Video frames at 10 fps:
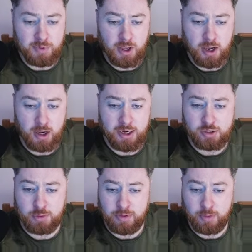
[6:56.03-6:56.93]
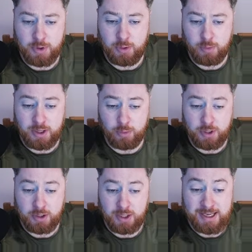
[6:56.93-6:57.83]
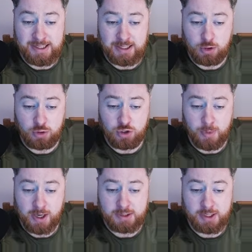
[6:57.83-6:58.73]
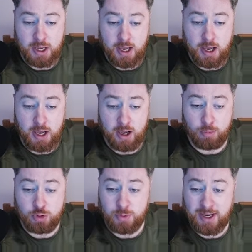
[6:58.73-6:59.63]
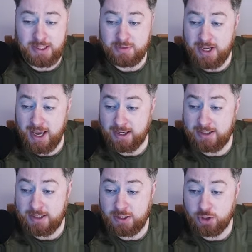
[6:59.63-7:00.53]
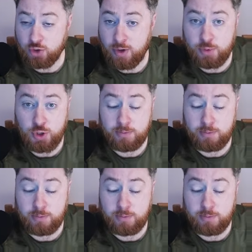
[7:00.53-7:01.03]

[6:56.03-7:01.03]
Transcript: it's something that we can easily customize. Multiple lines of text is the description.